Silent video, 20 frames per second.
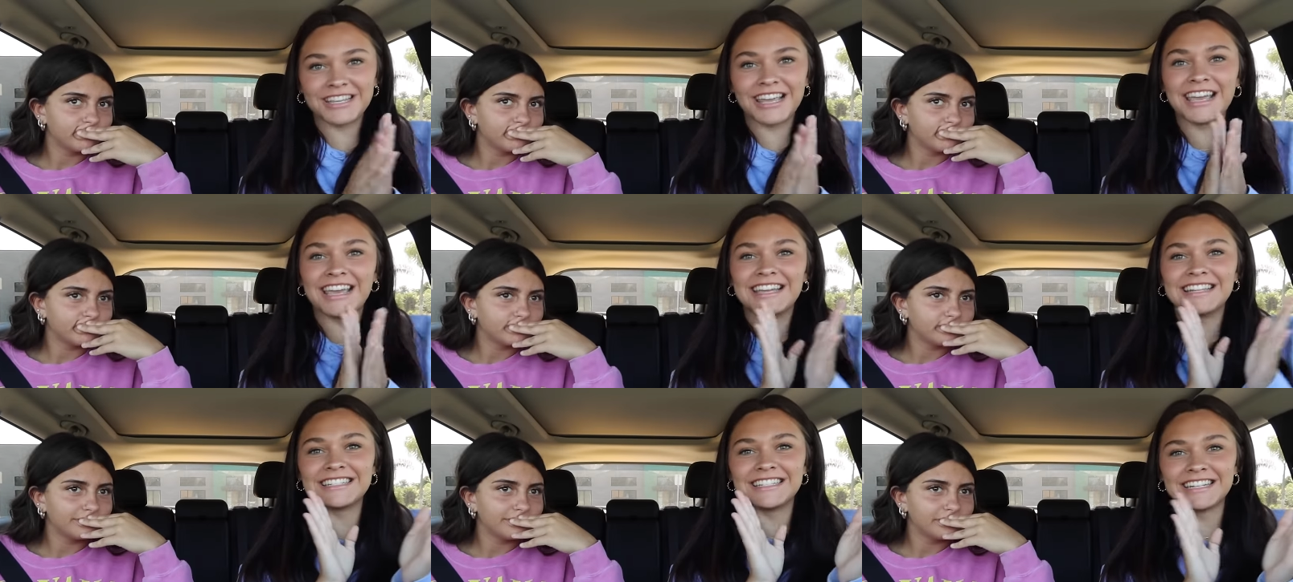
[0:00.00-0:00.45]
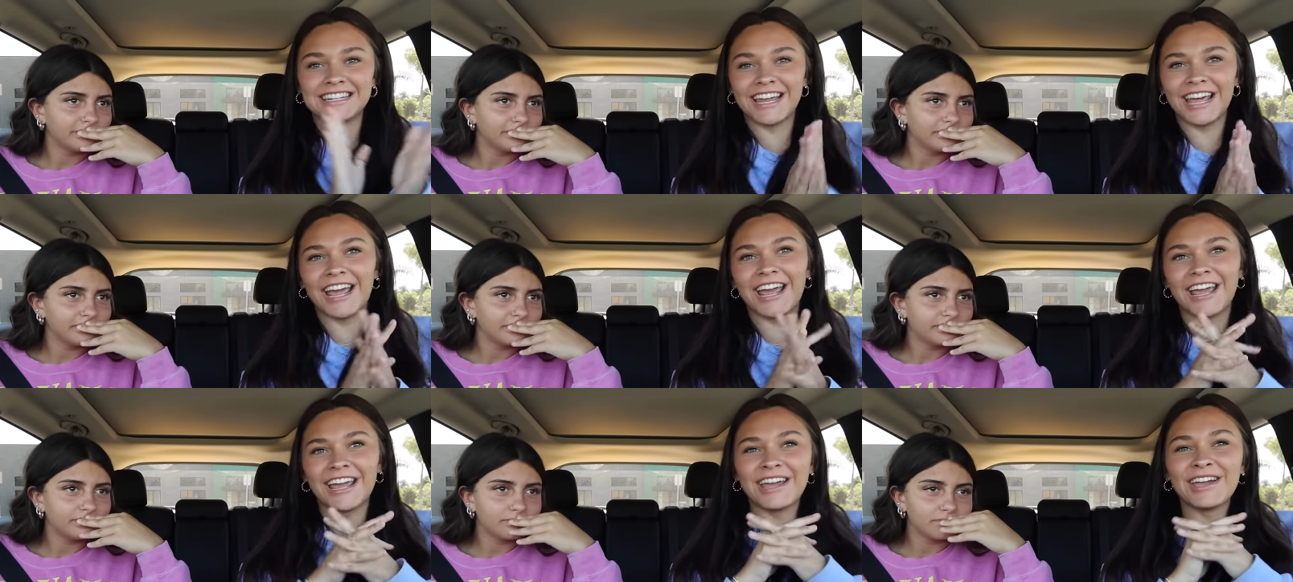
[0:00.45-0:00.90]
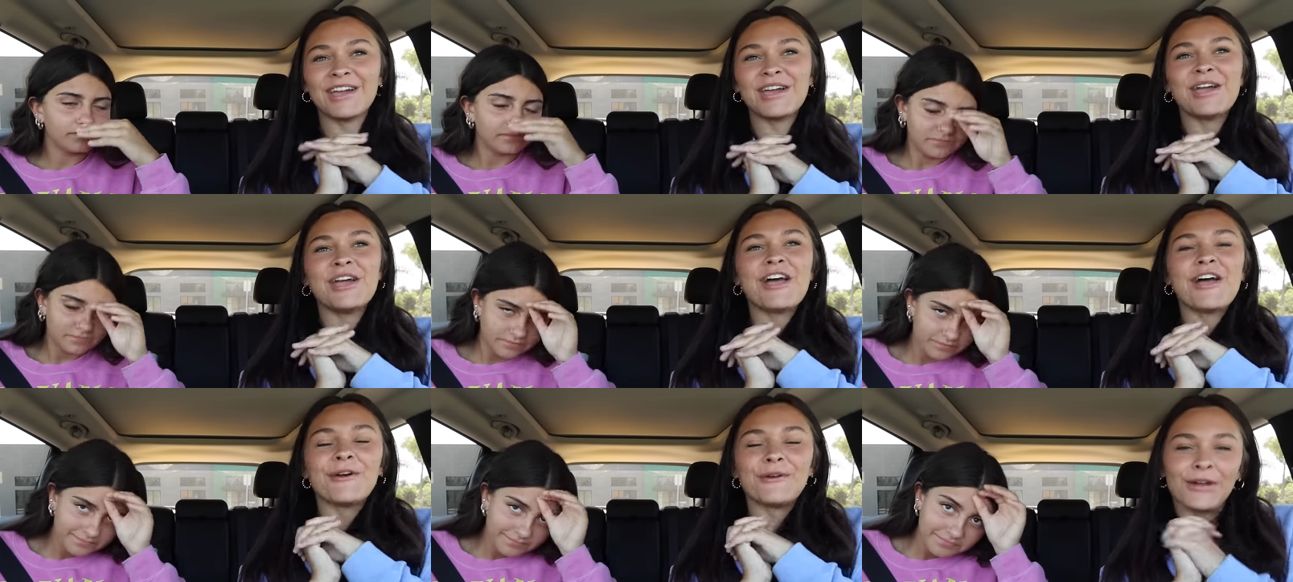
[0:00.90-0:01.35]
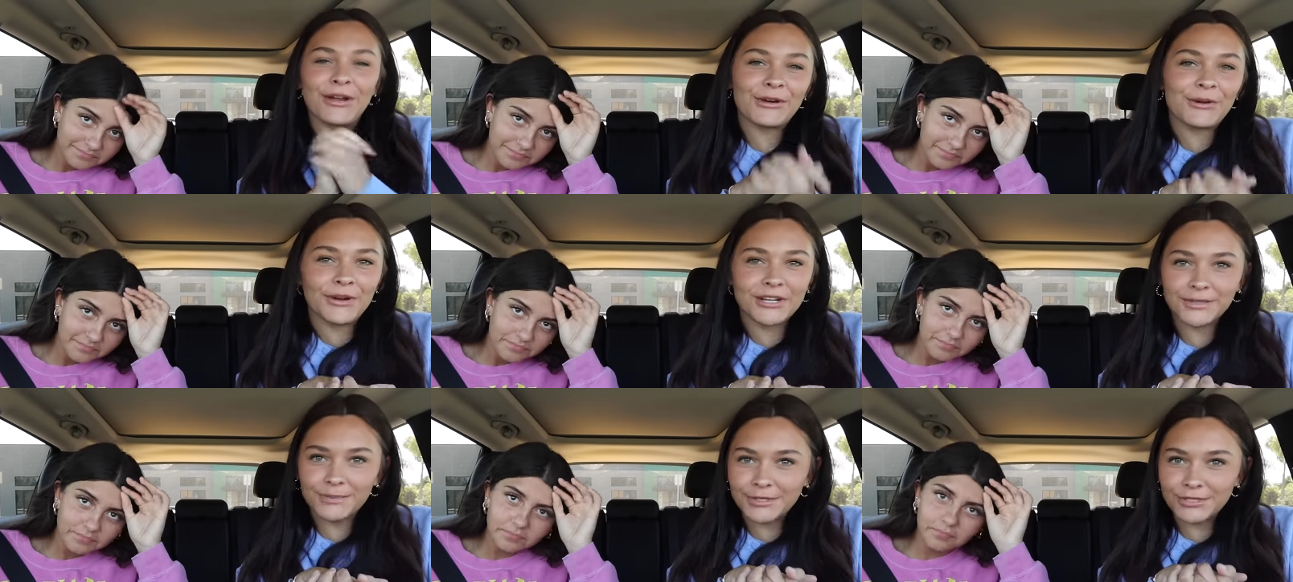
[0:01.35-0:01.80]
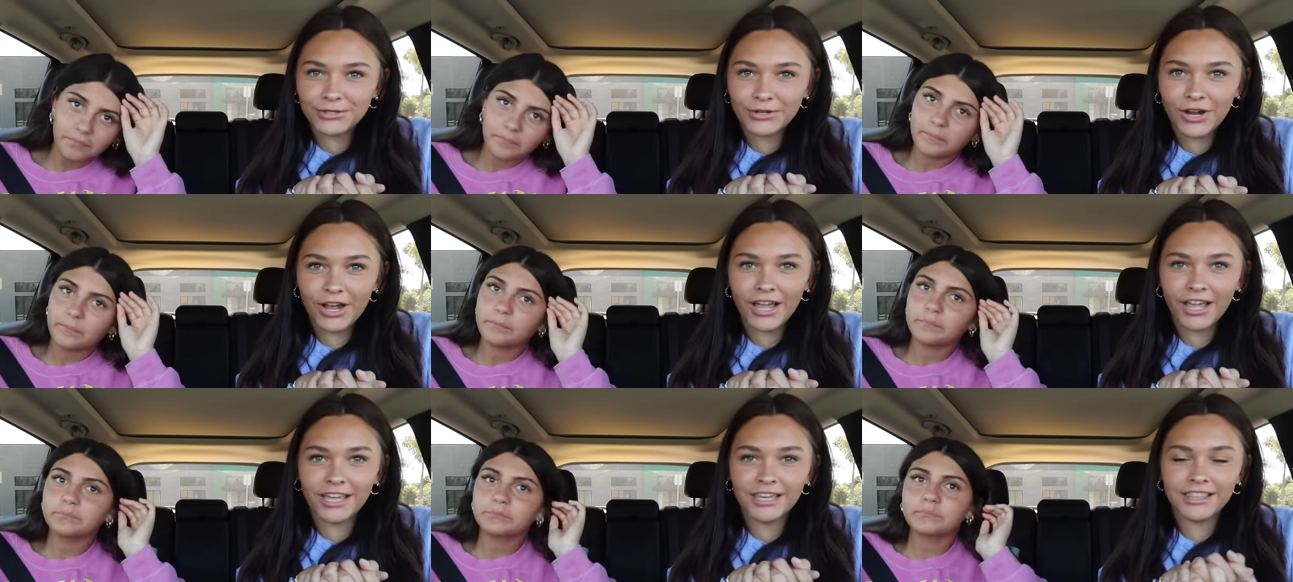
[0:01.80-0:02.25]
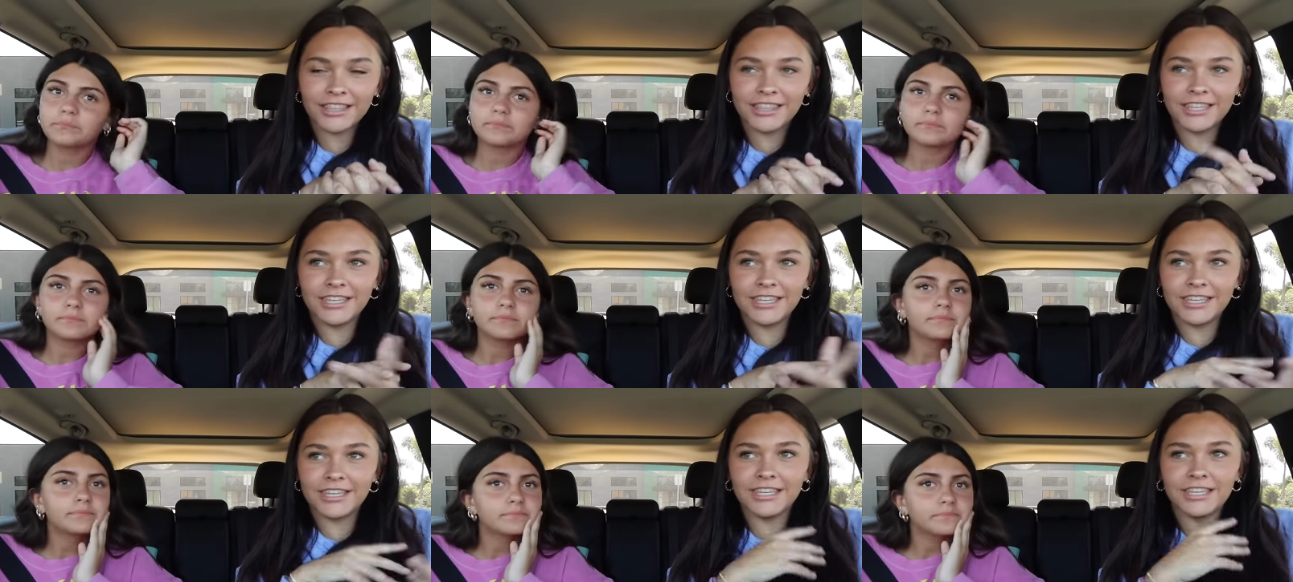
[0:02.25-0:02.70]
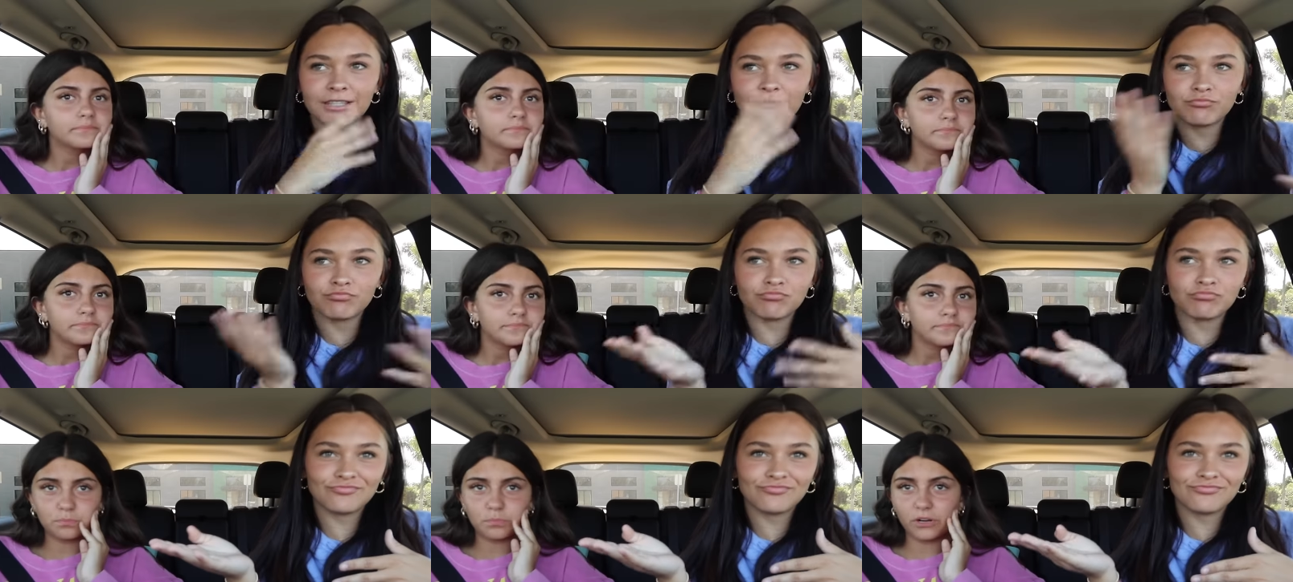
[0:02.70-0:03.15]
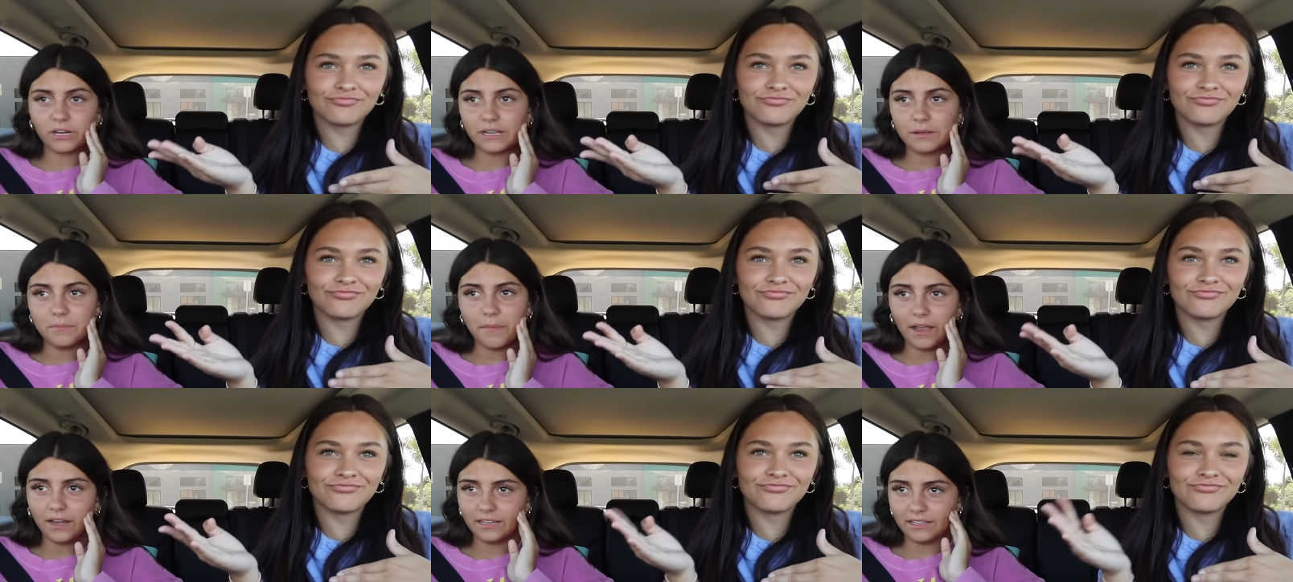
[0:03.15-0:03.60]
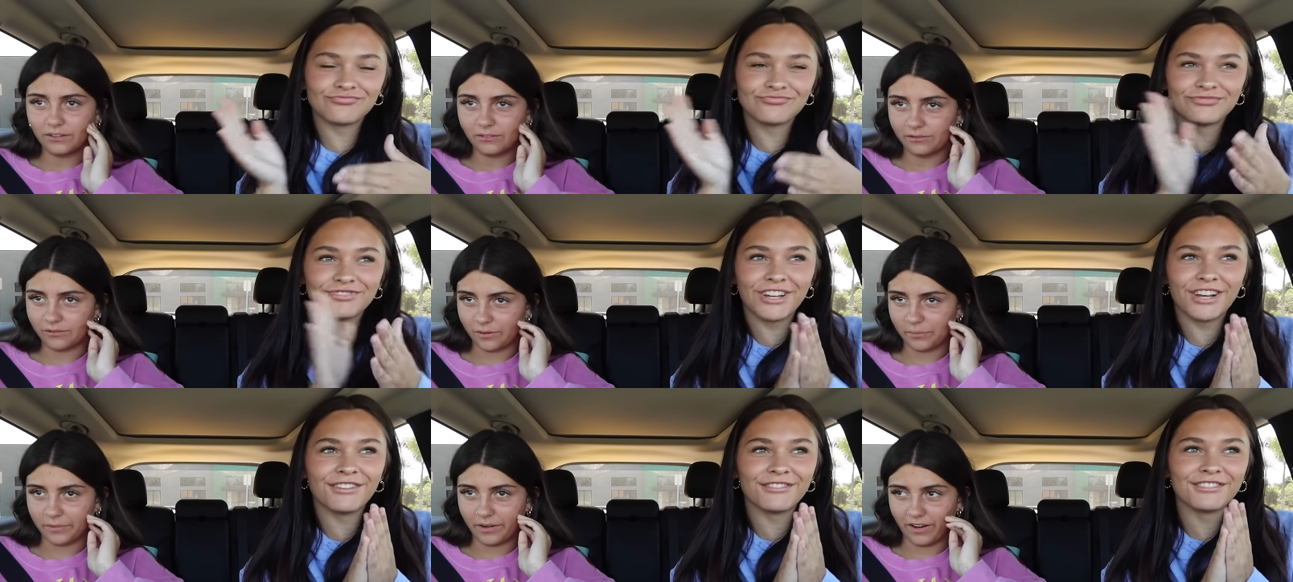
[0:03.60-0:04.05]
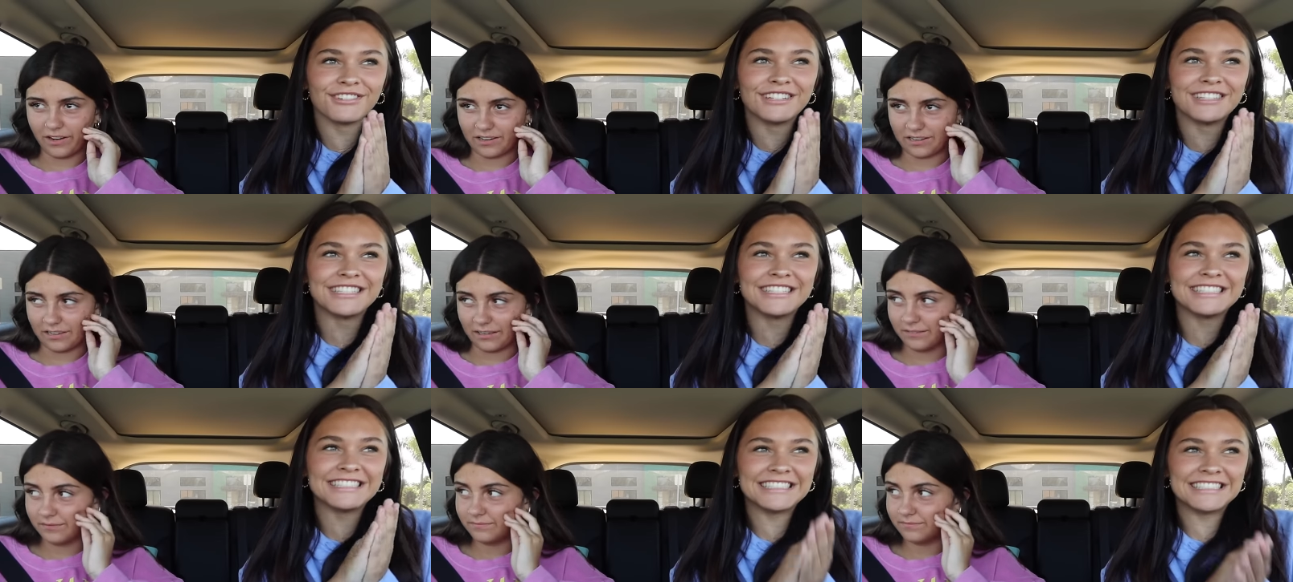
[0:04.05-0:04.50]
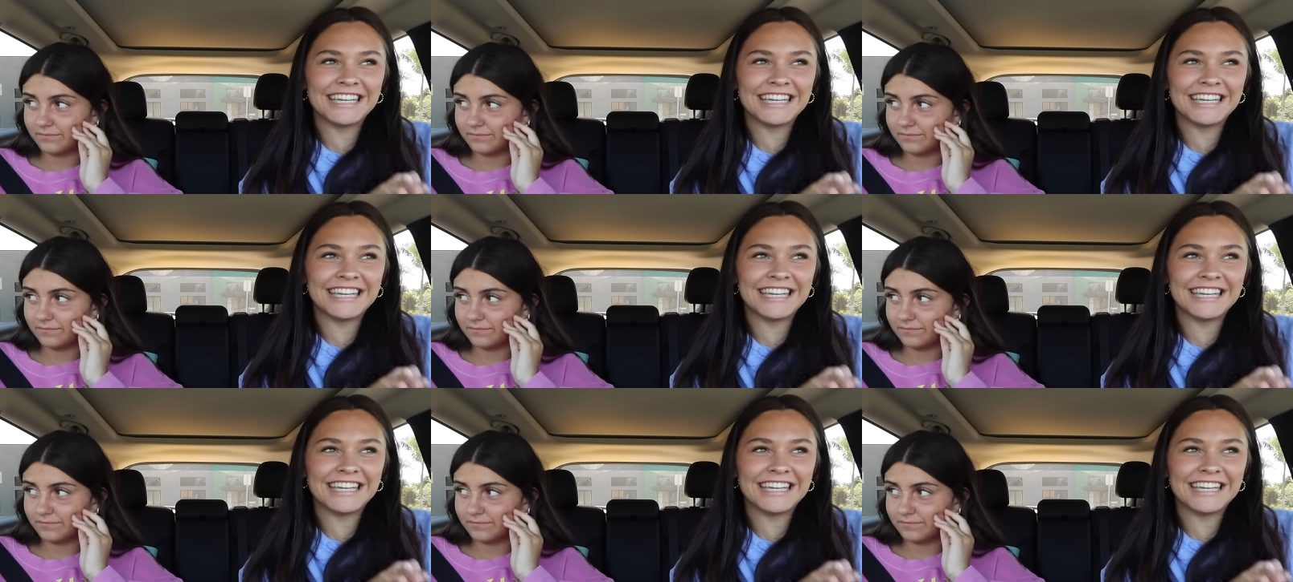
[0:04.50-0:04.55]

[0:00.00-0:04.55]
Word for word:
Speaker 1: and today we are going to be trying the spring menu from Dunkin.